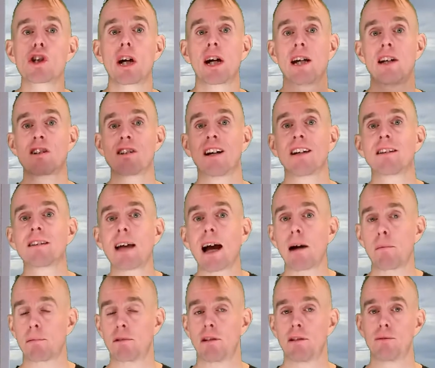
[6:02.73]
change
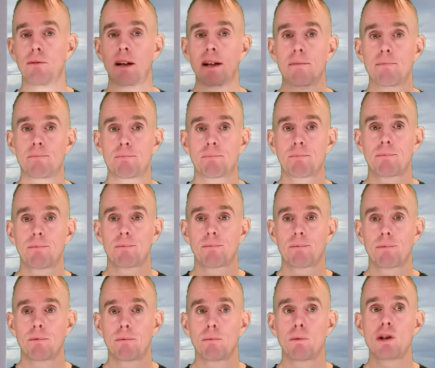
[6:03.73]
adaptively,
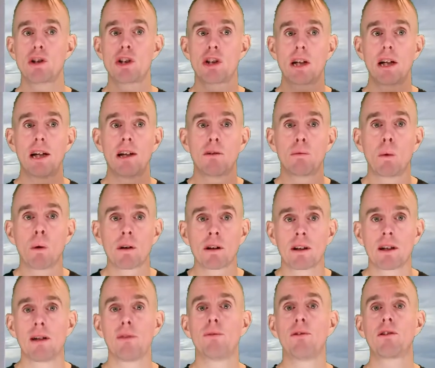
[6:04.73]
which is
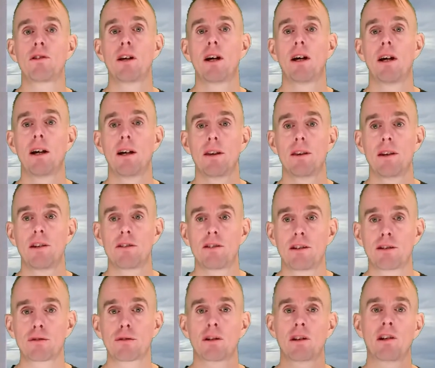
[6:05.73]
what gives this
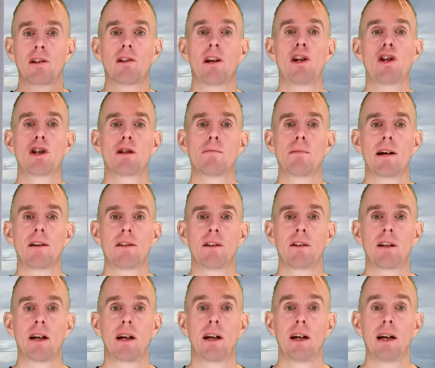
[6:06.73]
discretization
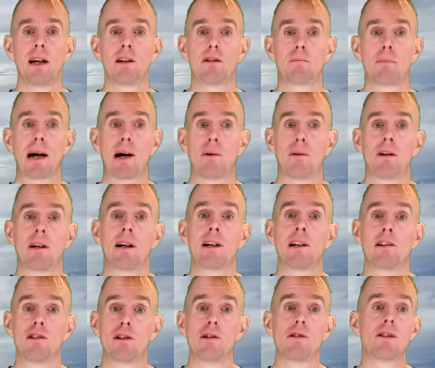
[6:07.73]
method its power
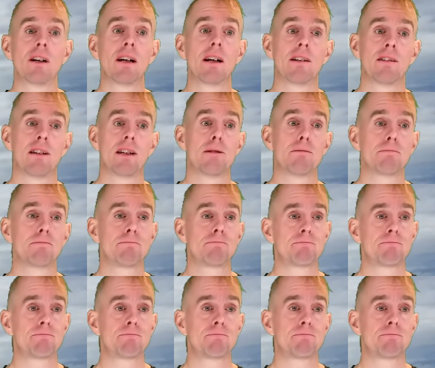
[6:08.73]
and its utility.